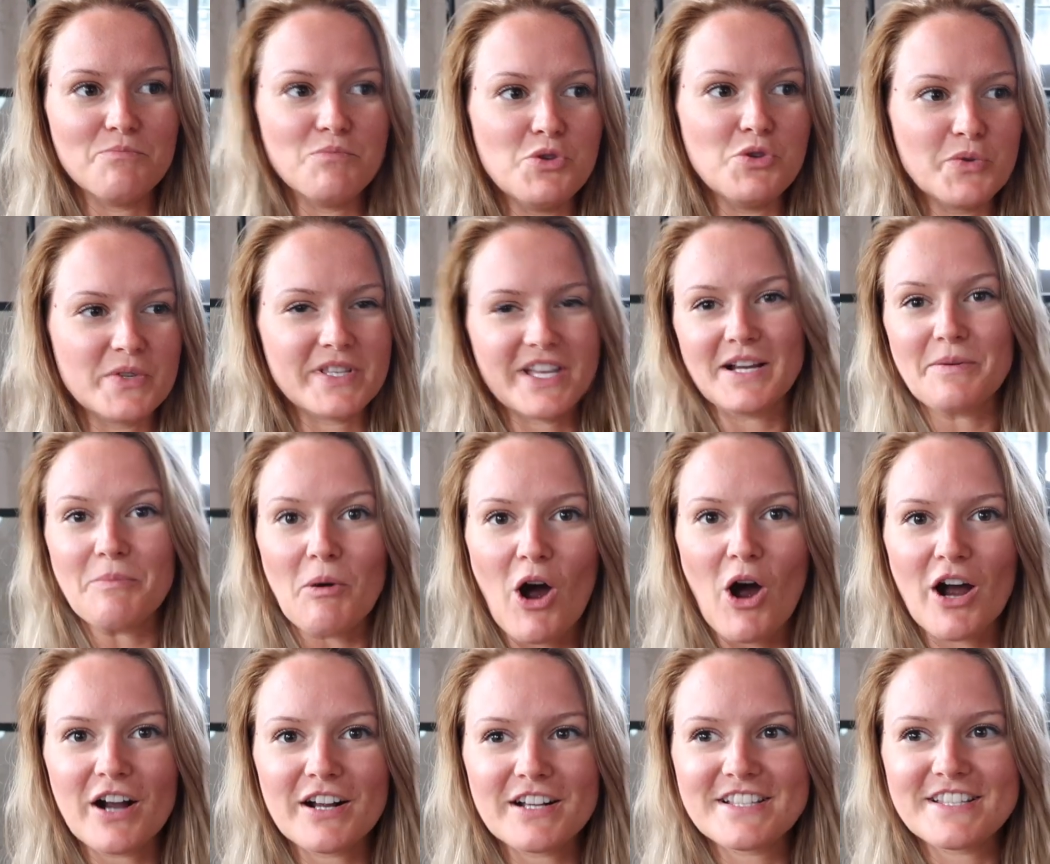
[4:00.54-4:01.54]
music
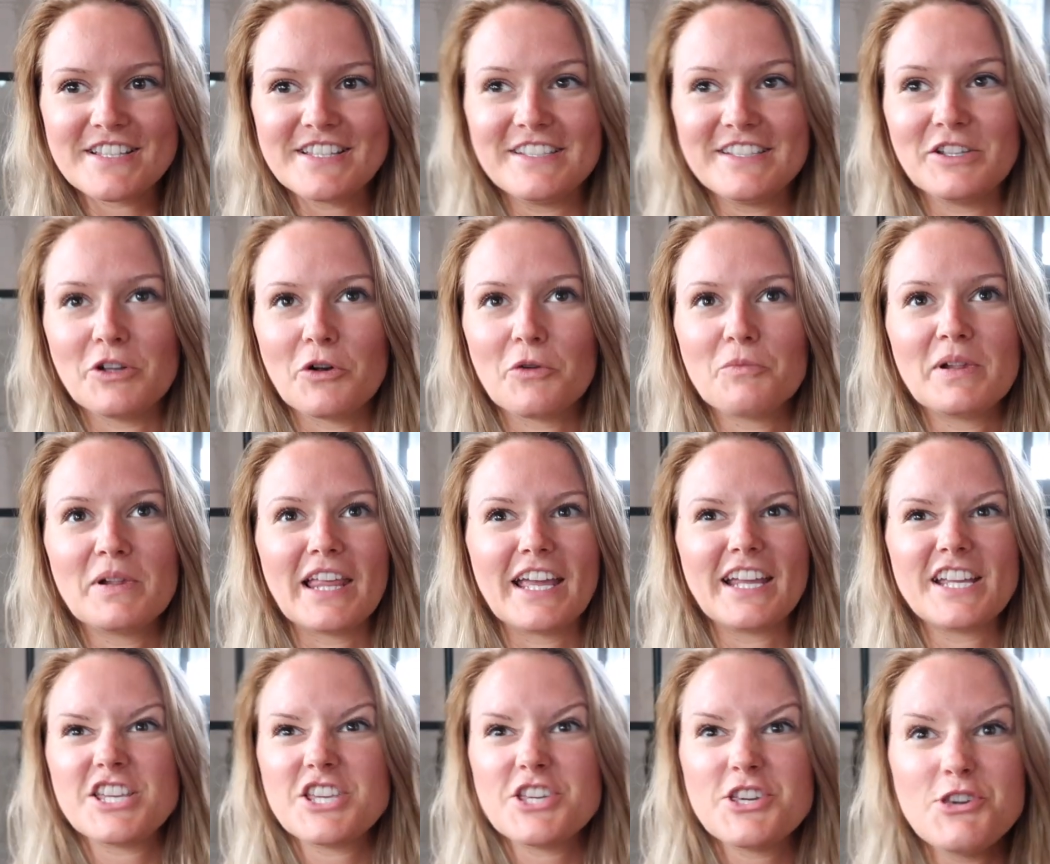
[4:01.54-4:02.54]
box, you know, but
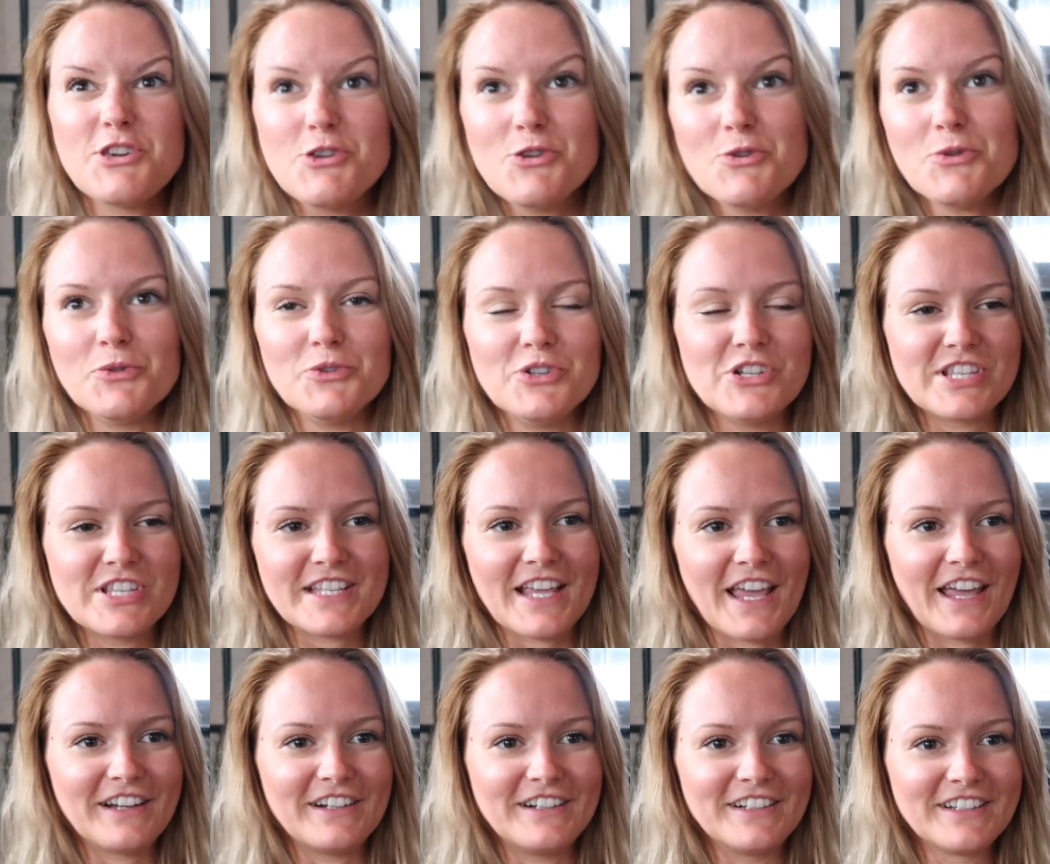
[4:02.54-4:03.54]
like huge
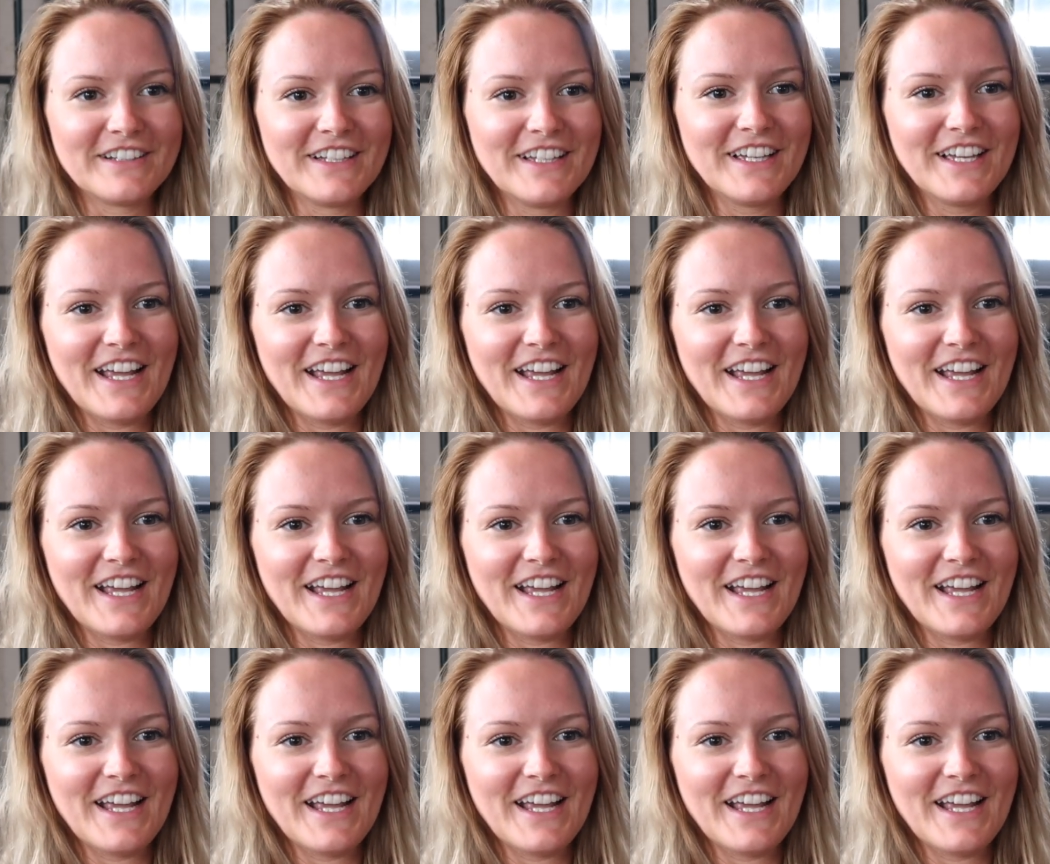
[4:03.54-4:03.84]
scale.